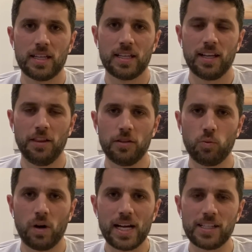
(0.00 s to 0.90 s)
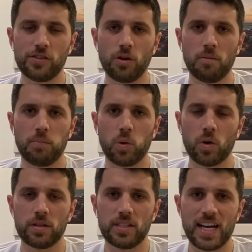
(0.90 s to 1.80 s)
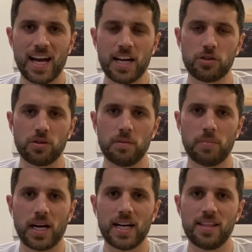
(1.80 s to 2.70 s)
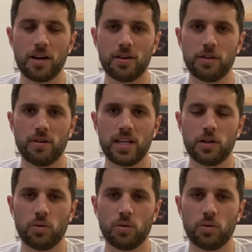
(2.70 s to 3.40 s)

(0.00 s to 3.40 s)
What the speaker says: And then why it's so important to actually buy the already graded